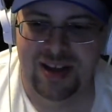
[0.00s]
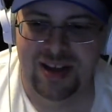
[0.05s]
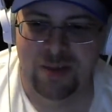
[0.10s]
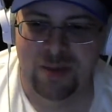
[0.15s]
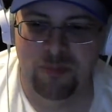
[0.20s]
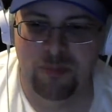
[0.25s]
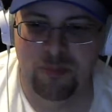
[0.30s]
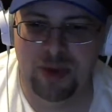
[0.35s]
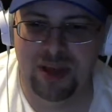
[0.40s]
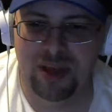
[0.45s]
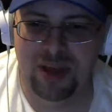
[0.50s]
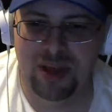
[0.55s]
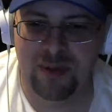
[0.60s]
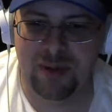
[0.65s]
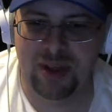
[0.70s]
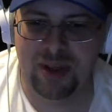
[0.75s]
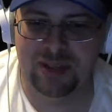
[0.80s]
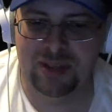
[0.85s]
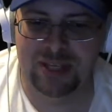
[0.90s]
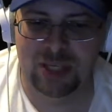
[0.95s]
But I
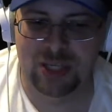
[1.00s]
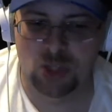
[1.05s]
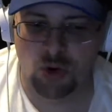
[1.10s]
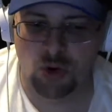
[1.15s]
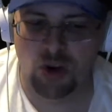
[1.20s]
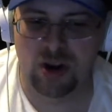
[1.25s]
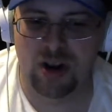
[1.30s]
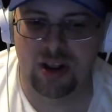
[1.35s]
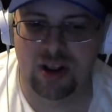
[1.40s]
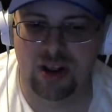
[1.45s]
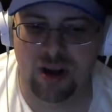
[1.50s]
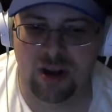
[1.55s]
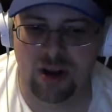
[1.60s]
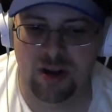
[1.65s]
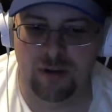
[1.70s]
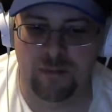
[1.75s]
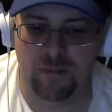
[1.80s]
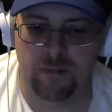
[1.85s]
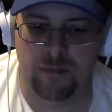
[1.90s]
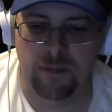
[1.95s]
mean, the story
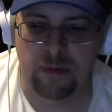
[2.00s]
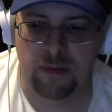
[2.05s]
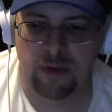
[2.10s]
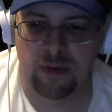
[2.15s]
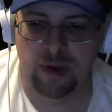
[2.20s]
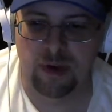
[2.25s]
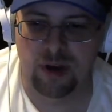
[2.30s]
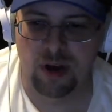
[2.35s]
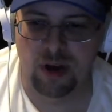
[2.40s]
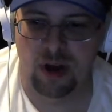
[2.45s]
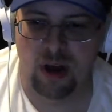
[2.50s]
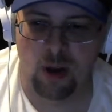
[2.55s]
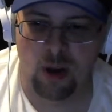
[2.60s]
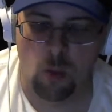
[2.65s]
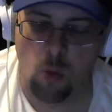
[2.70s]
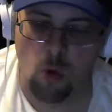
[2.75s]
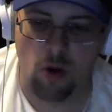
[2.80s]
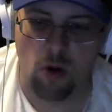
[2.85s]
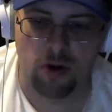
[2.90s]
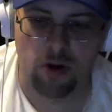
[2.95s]
of
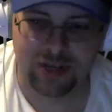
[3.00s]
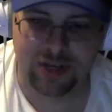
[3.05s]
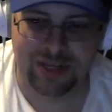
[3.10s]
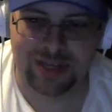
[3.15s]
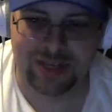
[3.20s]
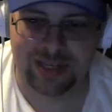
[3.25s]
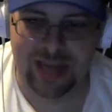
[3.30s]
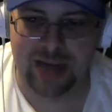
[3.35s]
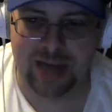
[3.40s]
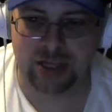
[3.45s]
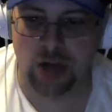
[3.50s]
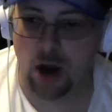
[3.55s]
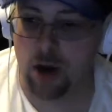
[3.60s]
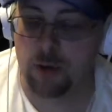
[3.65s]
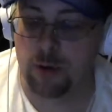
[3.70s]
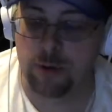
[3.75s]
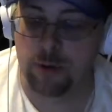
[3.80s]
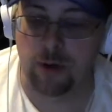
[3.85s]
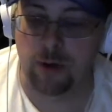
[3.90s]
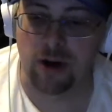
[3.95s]

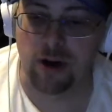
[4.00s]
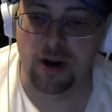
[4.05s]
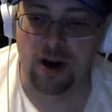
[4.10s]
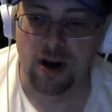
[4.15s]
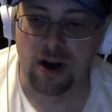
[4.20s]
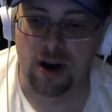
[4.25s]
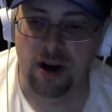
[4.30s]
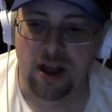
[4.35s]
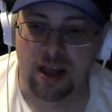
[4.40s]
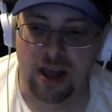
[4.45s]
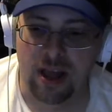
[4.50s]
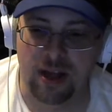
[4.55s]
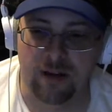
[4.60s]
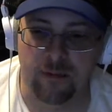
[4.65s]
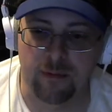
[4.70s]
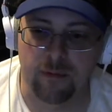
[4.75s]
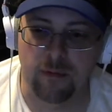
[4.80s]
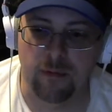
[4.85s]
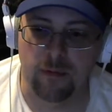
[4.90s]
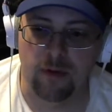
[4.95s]
Wart/Arthur kind
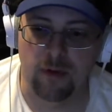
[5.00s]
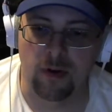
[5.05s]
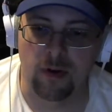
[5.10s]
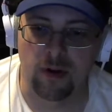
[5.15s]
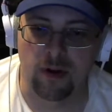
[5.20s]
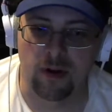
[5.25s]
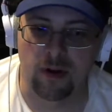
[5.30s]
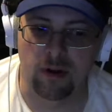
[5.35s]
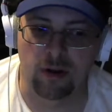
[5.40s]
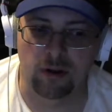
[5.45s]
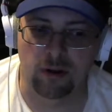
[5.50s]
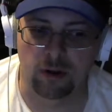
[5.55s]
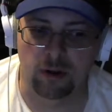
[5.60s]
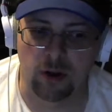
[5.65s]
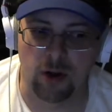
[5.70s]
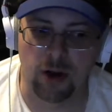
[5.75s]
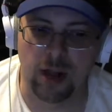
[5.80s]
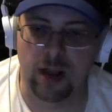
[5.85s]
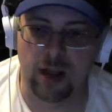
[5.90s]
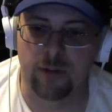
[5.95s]
of
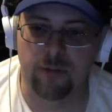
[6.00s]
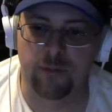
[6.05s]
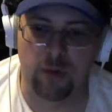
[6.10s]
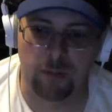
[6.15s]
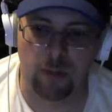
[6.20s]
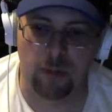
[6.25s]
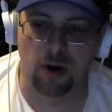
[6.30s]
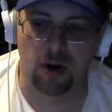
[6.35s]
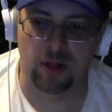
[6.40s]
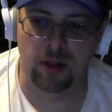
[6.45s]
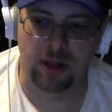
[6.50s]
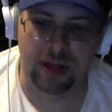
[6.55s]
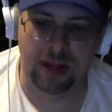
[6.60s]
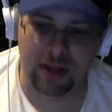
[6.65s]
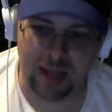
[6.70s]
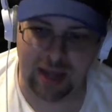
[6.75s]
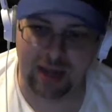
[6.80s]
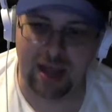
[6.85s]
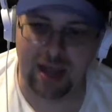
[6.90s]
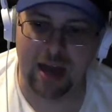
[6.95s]
learning from
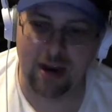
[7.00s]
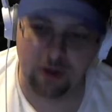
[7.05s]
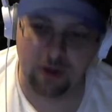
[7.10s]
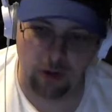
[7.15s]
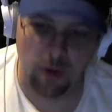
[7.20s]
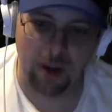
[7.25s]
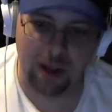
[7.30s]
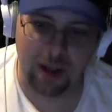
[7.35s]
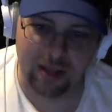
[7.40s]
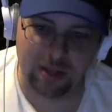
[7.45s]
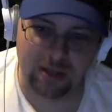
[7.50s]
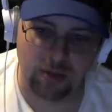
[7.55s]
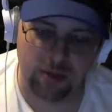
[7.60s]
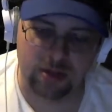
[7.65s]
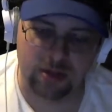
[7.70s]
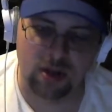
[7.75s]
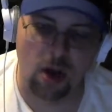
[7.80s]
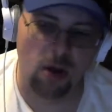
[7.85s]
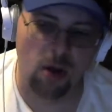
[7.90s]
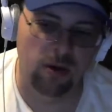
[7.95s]
Merlin and kind of growing into
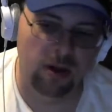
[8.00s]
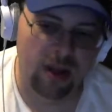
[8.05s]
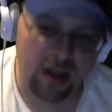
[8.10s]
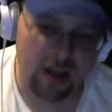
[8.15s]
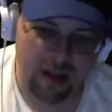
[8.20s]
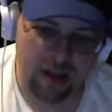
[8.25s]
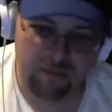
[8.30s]
his own,